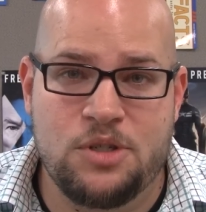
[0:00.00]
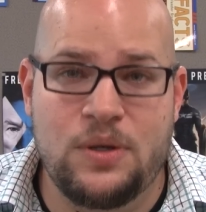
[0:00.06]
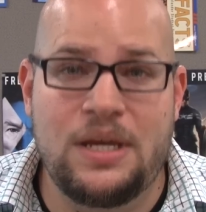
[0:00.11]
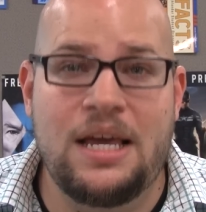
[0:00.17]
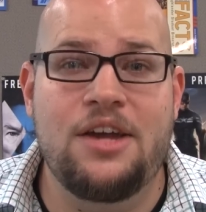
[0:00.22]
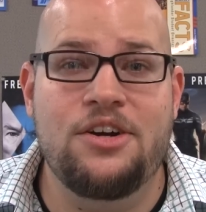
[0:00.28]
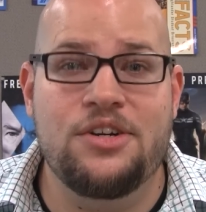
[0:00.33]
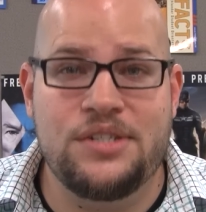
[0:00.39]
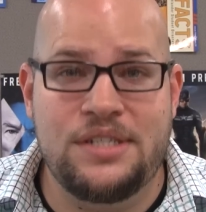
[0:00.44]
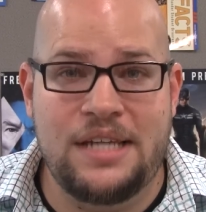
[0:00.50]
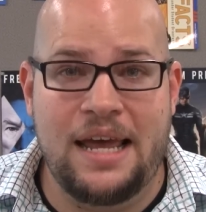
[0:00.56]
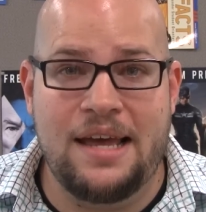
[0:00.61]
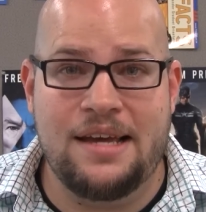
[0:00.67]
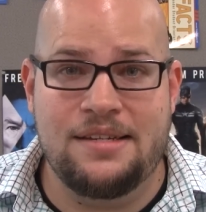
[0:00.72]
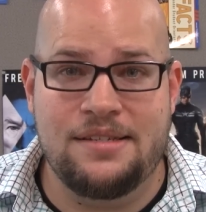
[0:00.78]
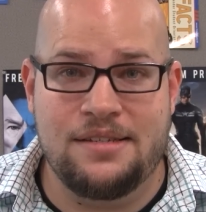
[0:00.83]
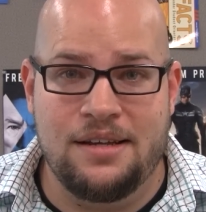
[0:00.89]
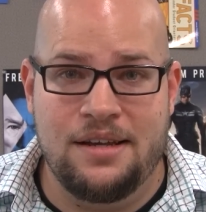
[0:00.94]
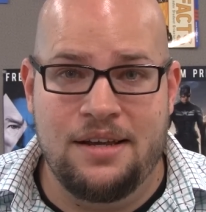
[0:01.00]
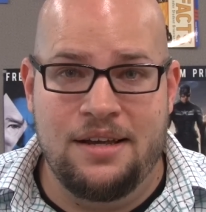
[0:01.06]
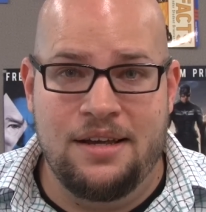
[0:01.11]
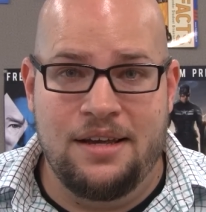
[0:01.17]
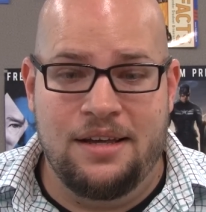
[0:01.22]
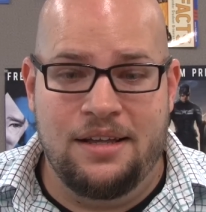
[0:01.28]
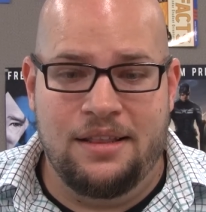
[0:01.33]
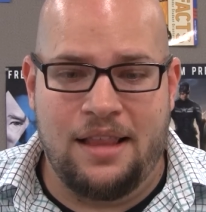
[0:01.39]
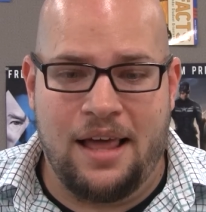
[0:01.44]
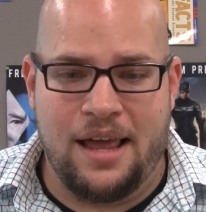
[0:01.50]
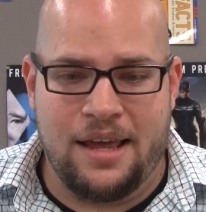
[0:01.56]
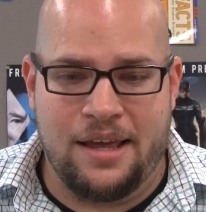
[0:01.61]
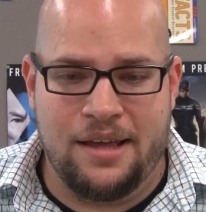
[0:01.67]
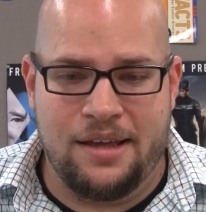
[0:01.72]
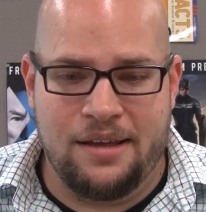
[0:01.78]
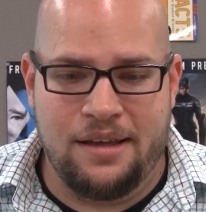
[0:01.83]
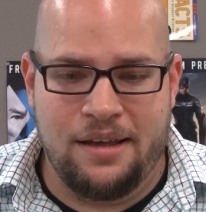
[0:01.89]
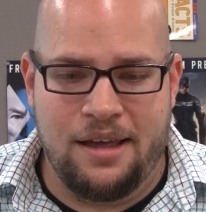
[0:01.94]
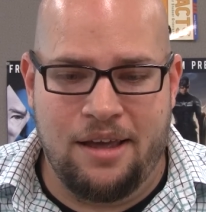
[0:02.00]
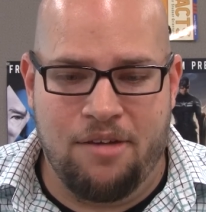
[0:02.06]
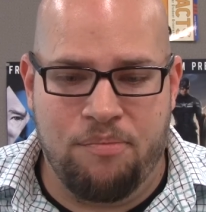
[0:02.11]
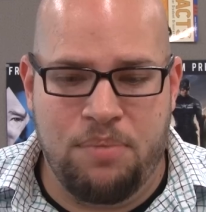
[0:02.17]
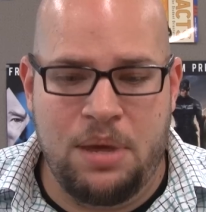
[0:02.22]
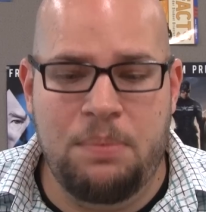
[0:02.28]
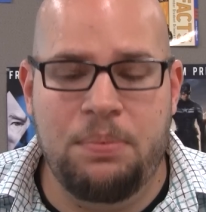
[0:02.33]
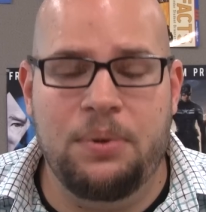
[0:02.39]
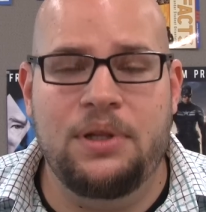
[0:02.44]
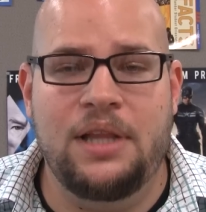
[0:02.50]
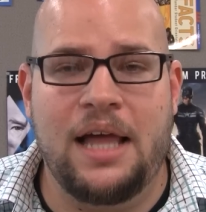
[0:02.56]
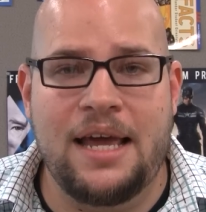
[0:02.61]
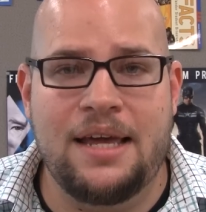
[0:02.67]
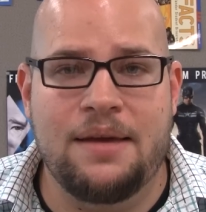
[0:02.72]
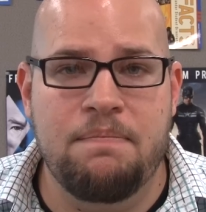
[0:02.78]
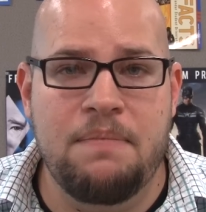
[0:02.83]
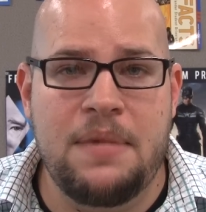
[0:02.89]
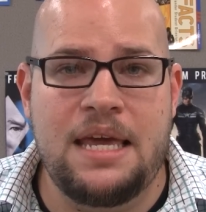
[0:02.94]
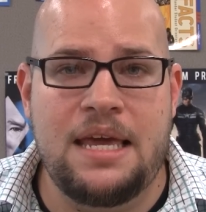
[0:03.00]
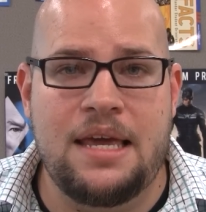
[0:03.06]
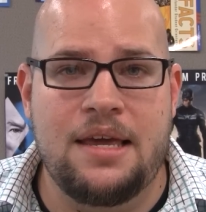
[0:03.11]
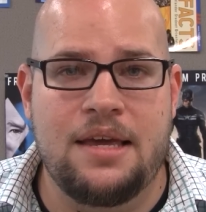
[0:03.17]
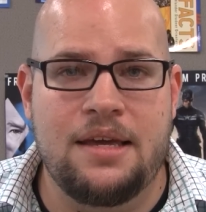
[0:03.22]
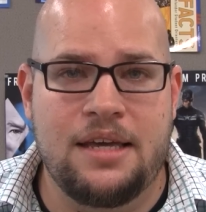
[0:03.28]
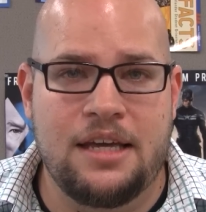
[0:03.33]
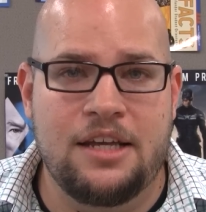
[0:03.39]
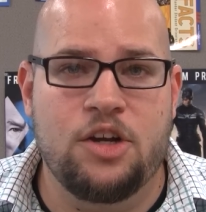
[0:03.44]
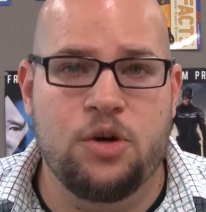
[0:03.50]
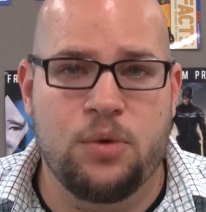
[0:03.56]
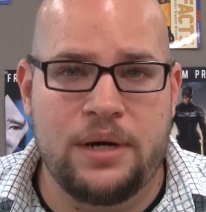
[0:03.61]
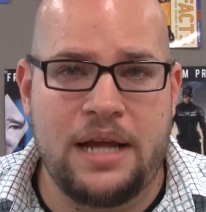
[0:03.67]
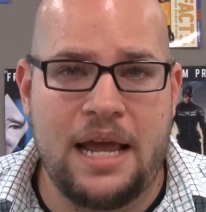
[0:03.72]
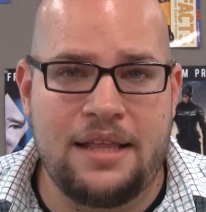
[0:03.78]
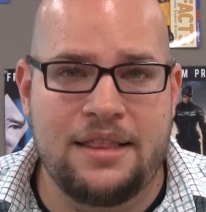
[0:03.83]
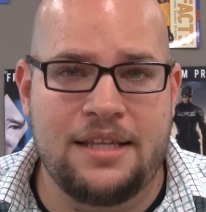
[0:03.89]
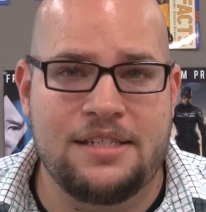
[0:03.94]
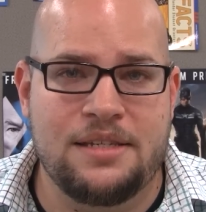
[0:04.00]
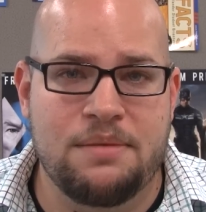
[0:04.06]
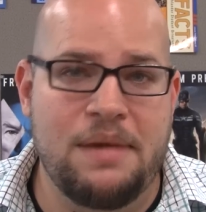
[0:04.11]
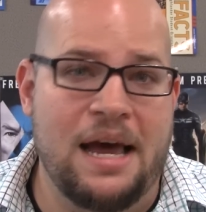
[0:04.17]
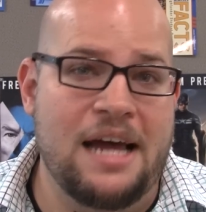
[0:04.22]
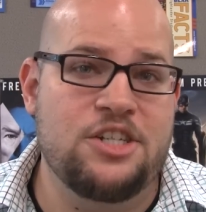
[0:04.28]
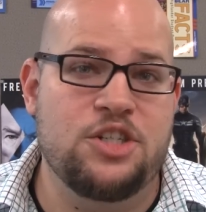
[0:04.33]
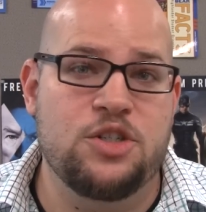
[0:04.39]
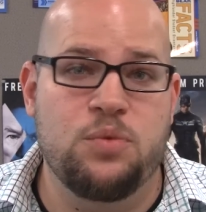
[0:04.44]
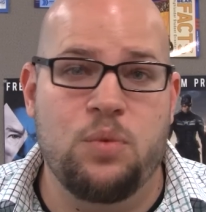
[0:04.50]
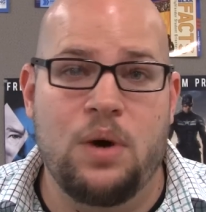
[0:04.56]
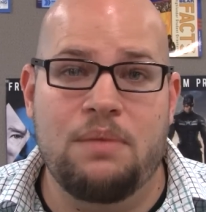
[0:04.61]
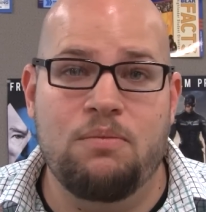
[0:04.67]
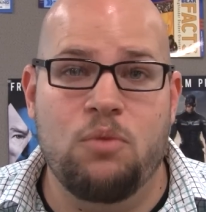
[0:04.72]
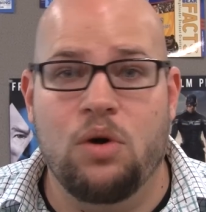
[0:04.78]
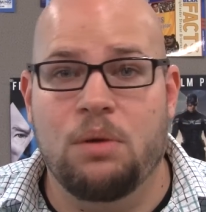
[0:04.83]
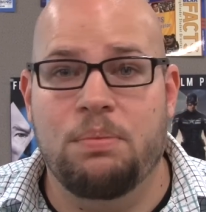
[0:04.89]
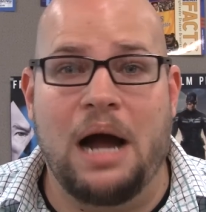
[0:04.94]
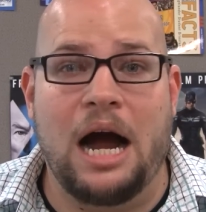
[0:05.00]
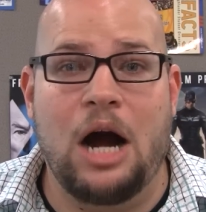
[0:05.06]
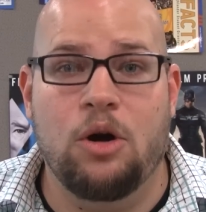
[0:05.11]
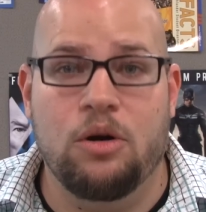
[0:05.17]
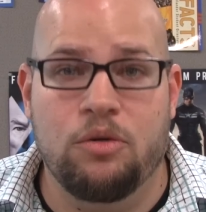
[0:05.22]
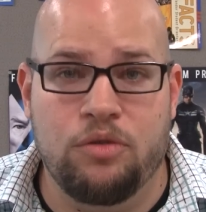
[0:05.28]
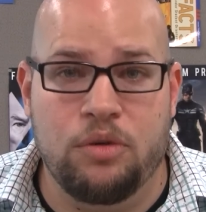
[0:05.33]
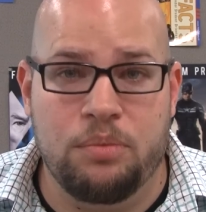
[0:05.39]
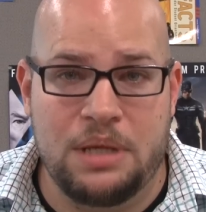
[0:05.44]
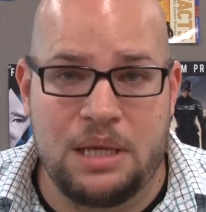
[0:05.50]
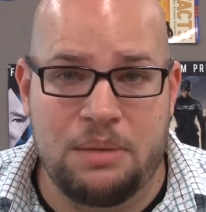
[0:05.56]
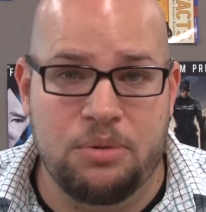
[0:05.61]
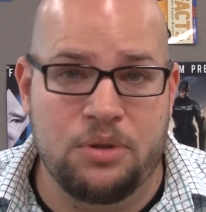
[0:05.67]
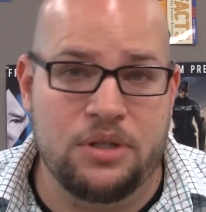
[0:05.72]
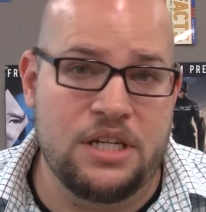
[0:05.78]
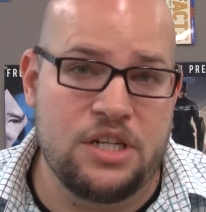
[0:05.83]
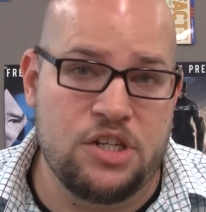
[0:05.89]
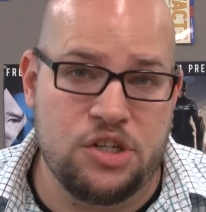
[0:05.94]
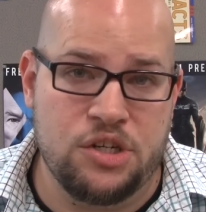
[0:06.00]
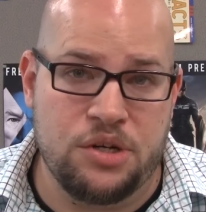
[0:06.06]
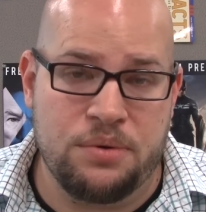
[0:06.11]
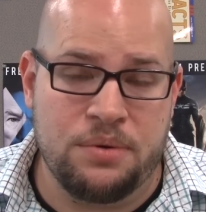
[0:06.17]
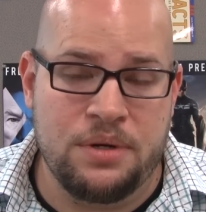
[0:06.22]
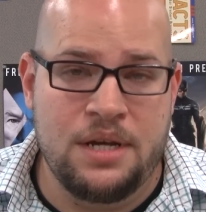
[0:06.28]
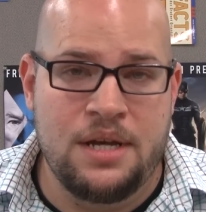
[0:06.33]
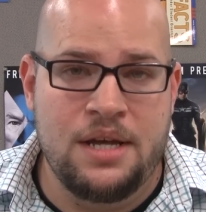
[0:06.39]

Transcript: So he understands, like, if people like me can create this, imagine what more powerful people can do.